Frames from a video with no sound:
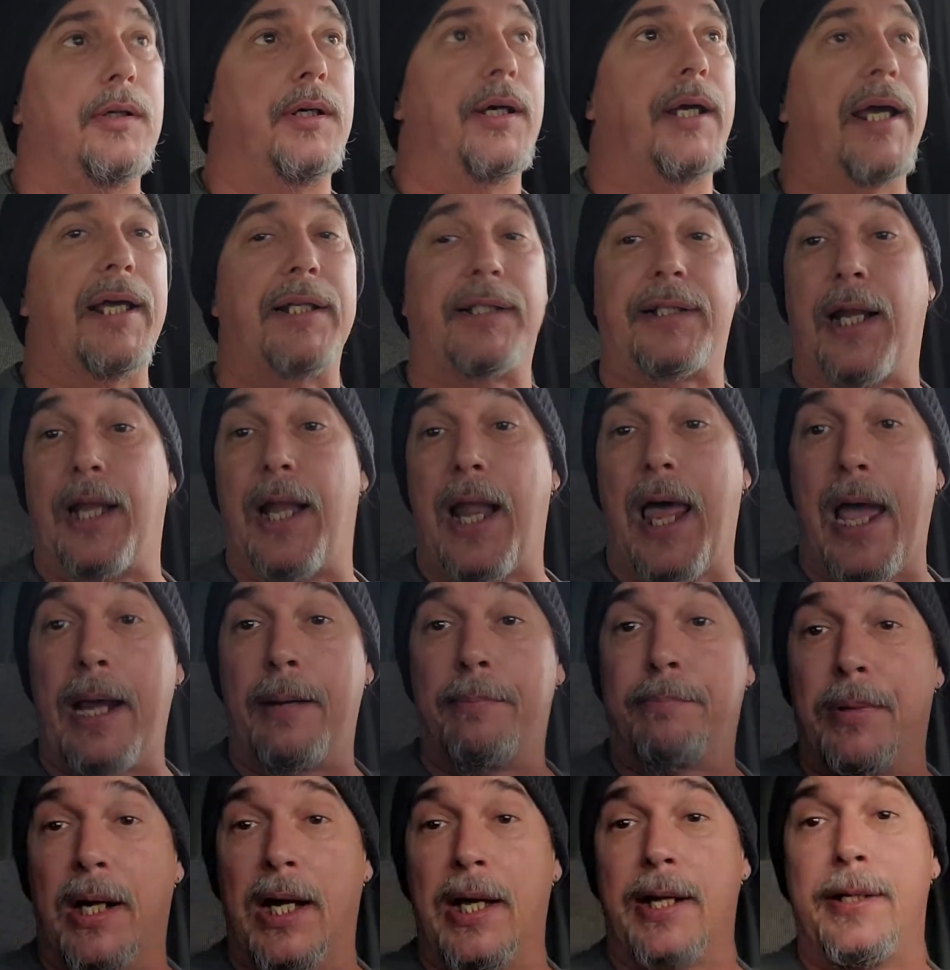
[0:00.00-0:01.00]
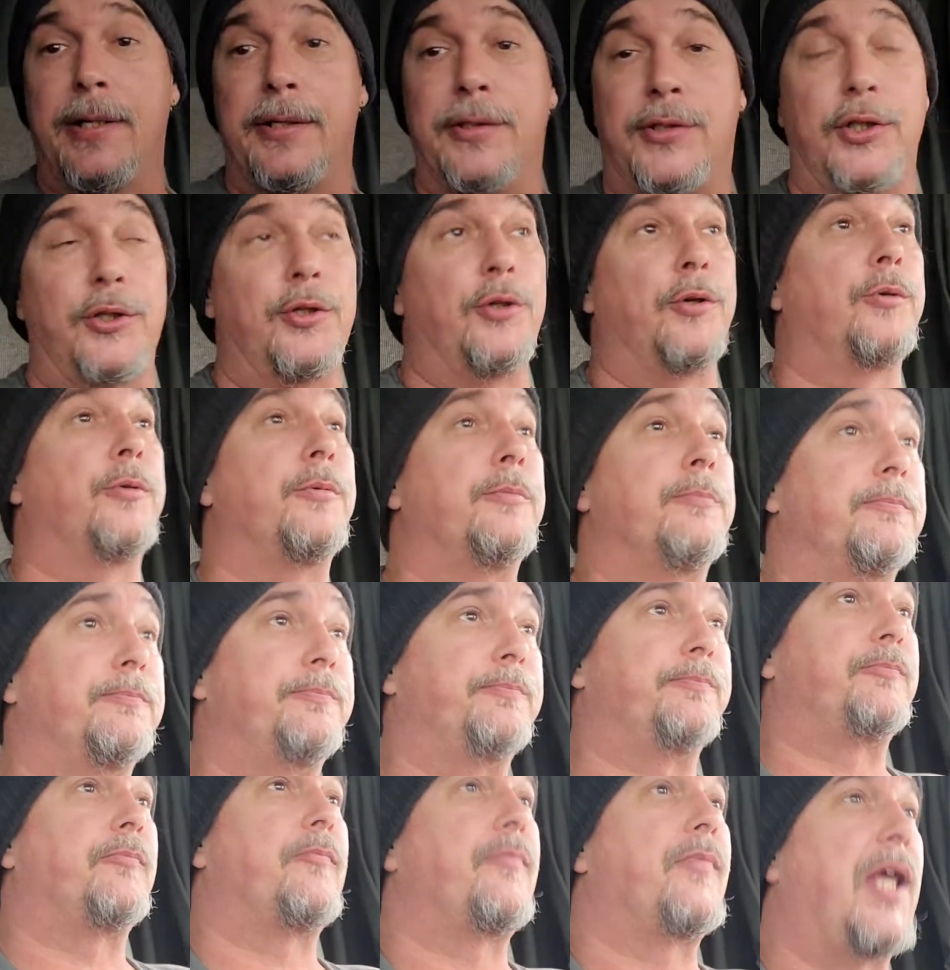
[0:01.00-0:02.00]
Hit the like button too.
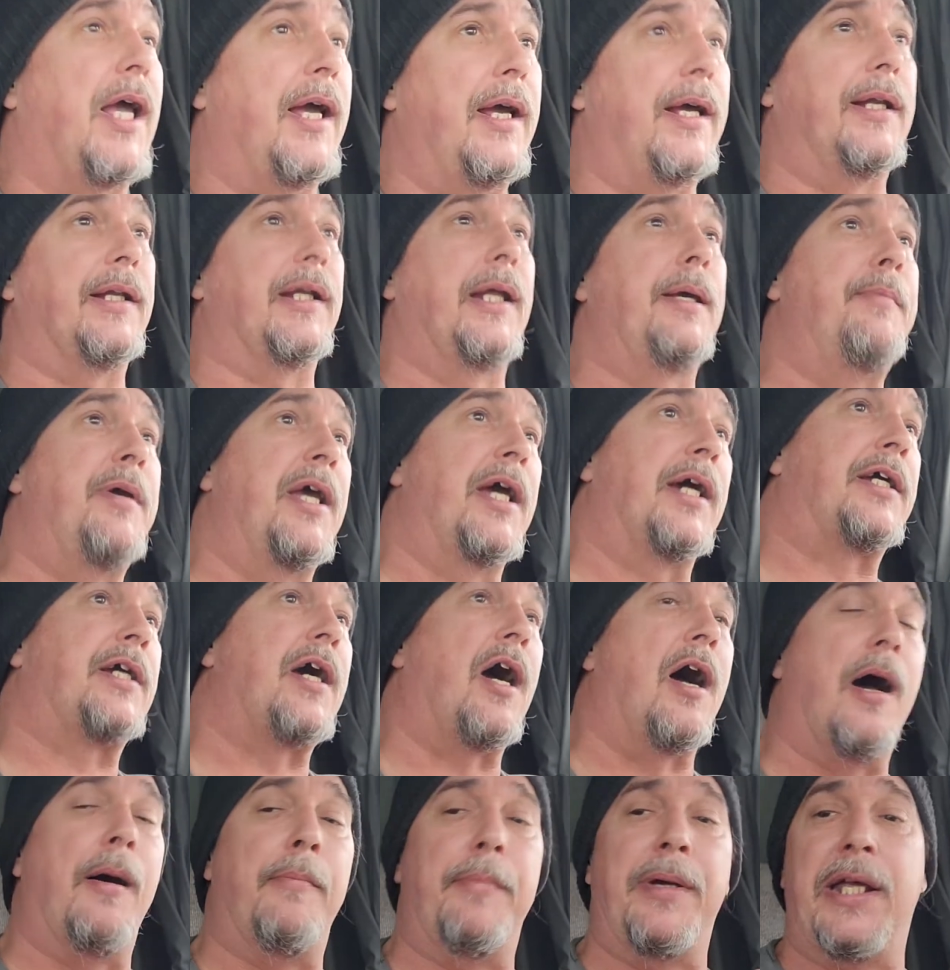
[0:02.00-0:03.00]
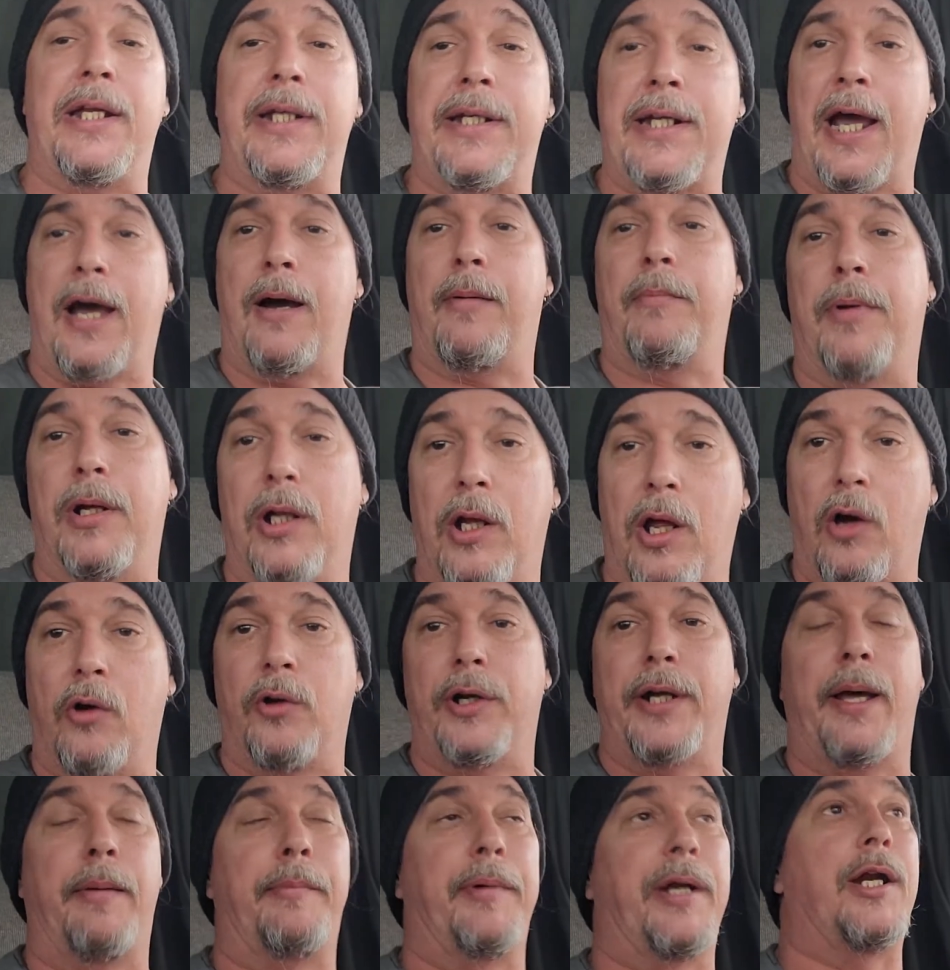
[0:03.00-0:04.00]
And leave me a comment down below.
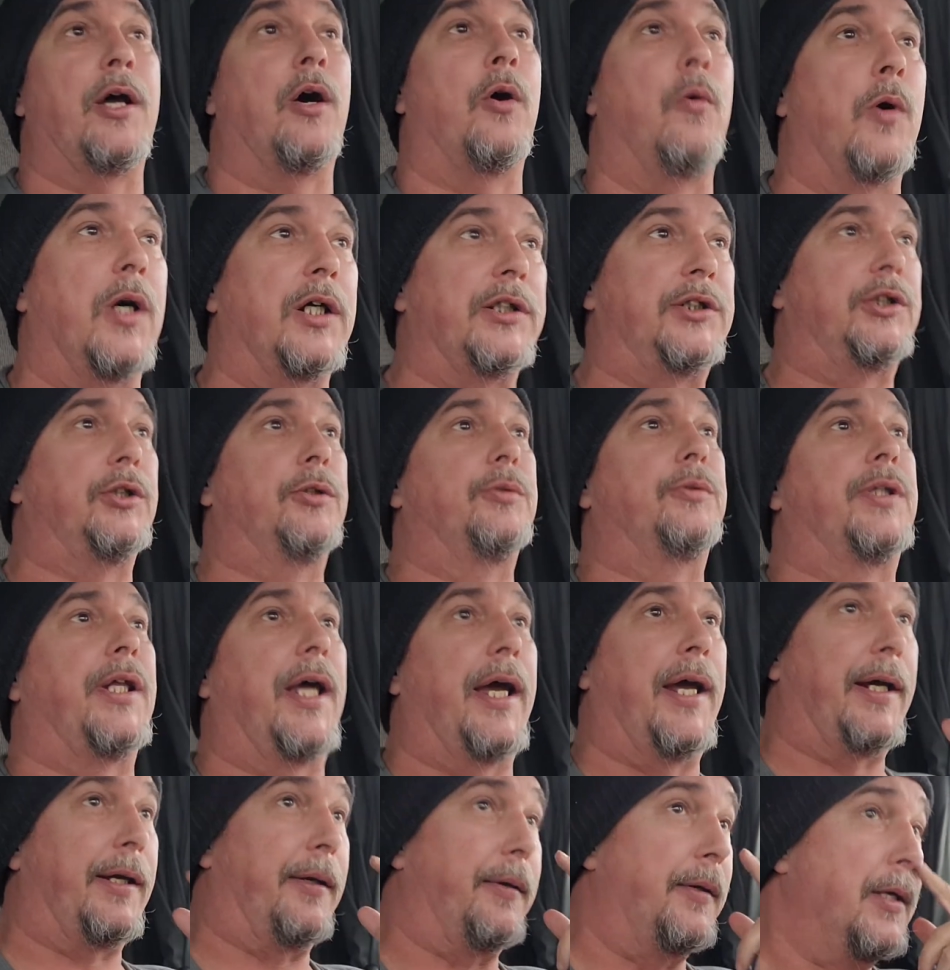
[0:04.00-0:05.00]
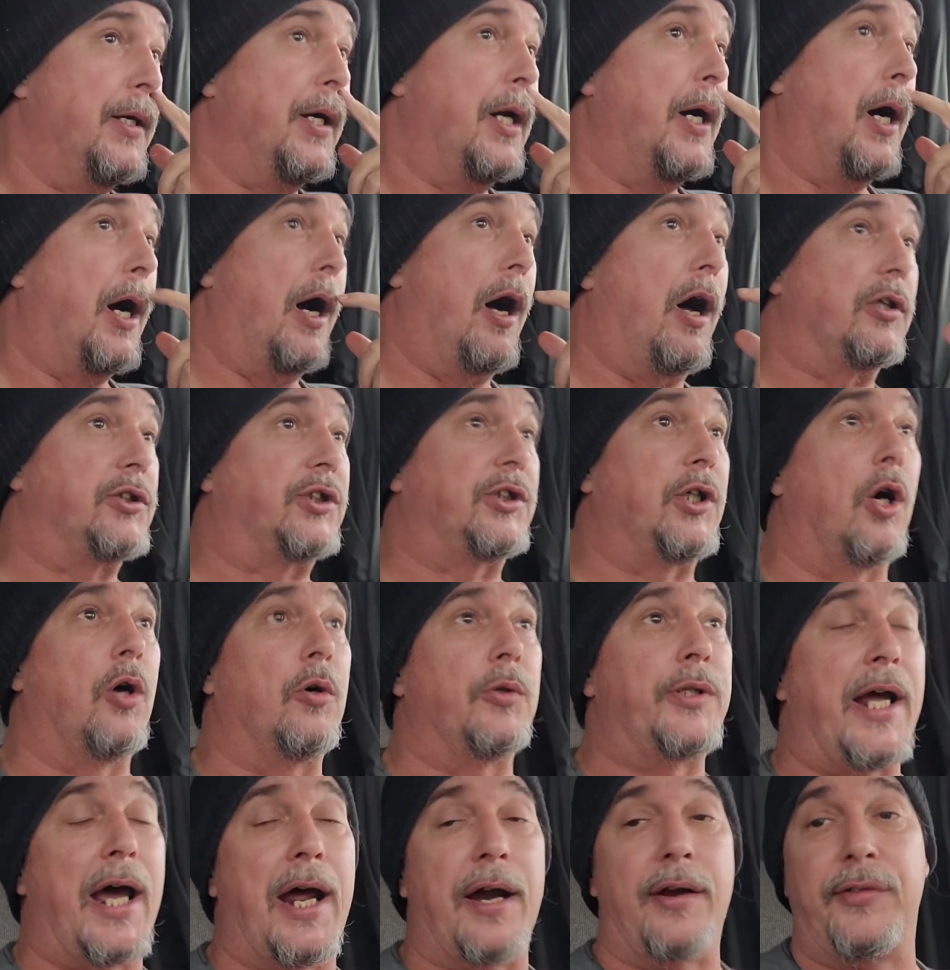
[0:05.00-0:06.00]
Let me know what you think. Also,
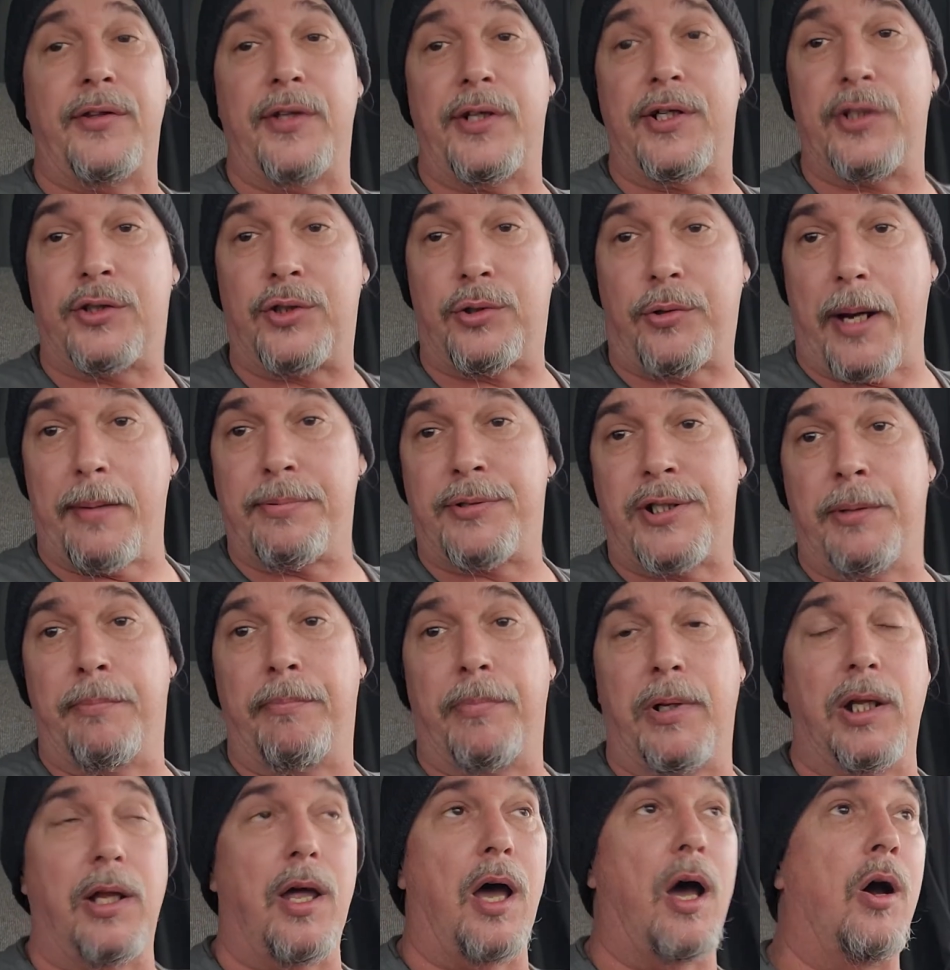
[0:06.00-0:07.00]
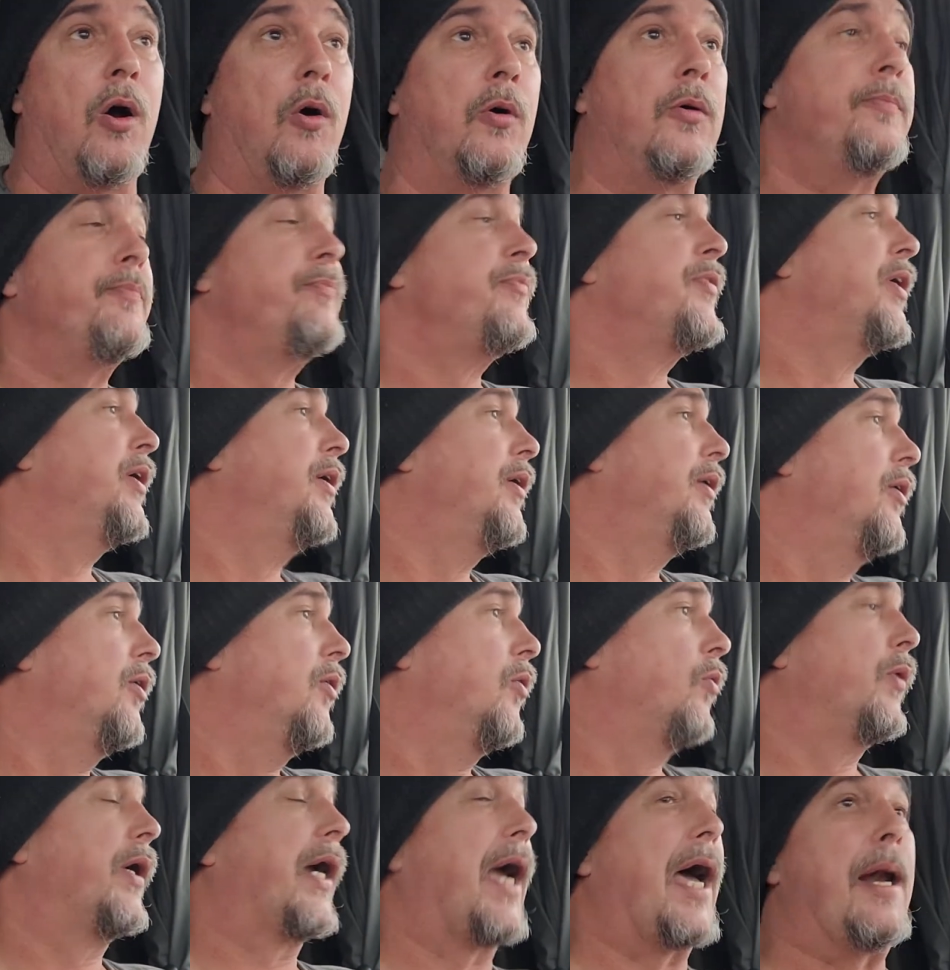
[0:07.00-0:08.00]
down in the description below,
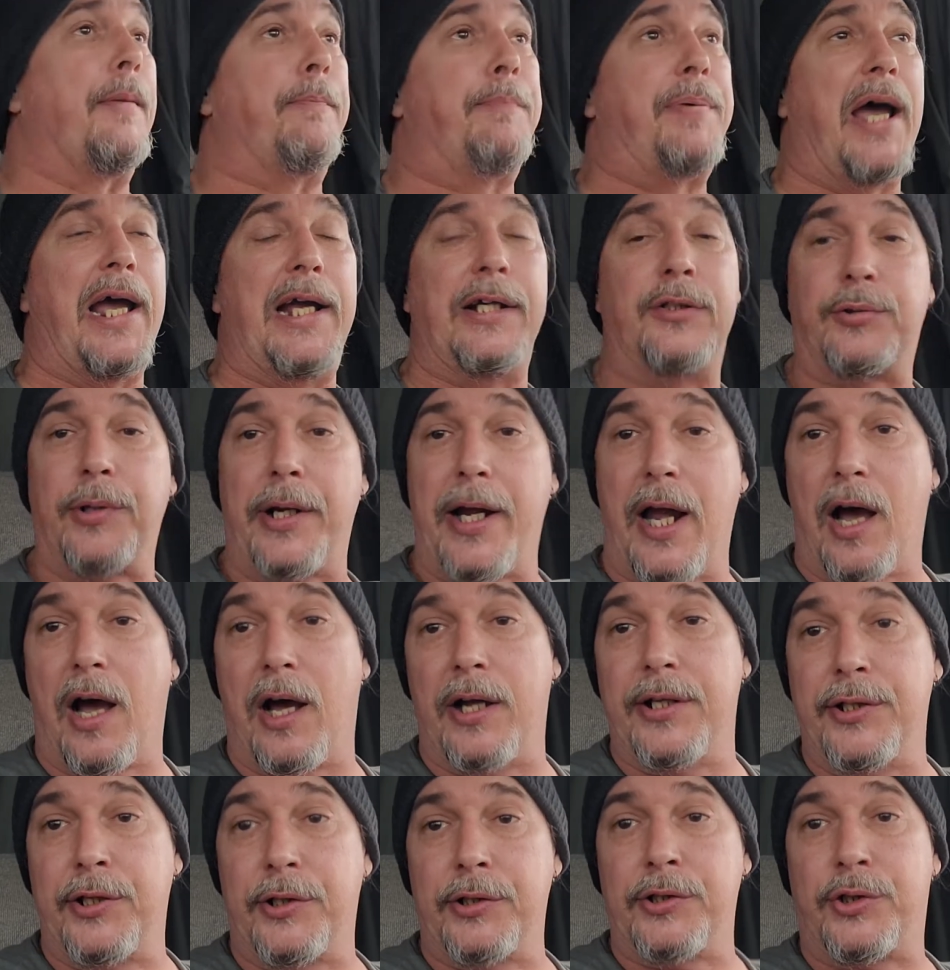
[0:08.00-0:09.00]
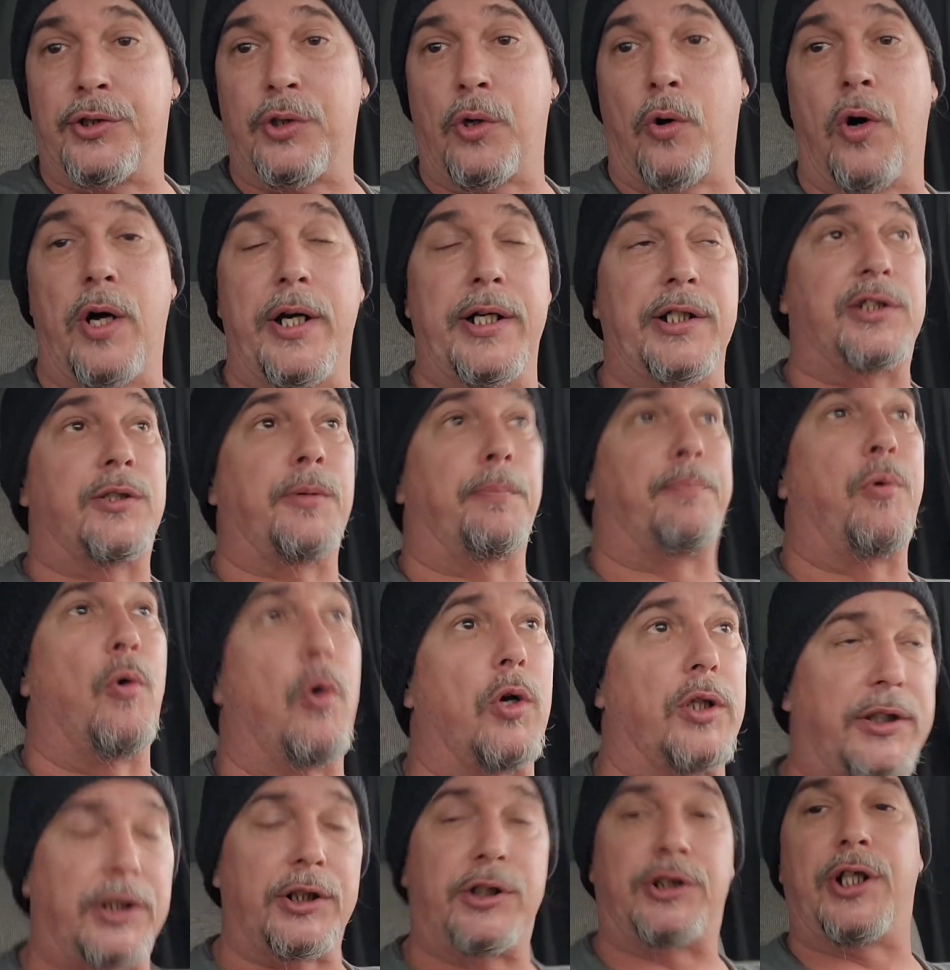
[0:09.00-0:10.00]
we got a Patreon you can join to
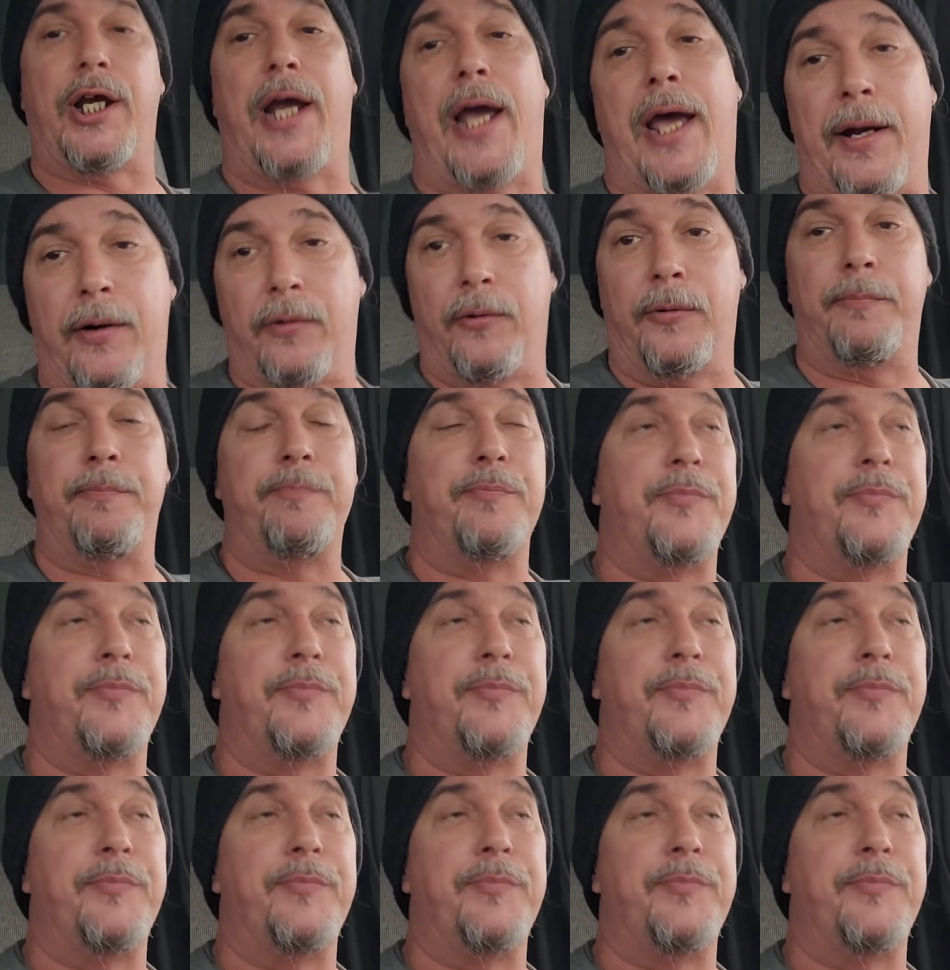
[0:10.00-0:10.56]
support the channel.